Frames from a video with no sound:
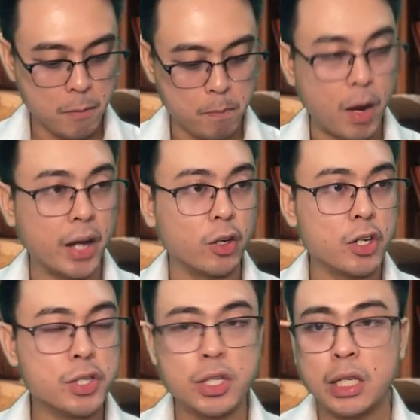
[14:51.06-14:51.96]

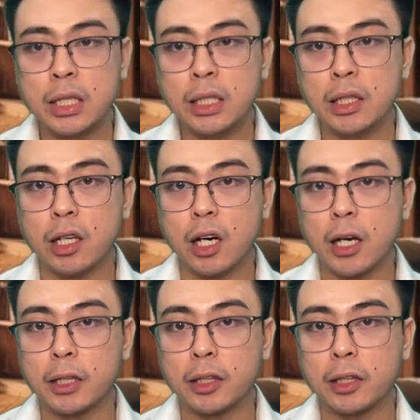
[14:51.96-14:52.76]
Minus the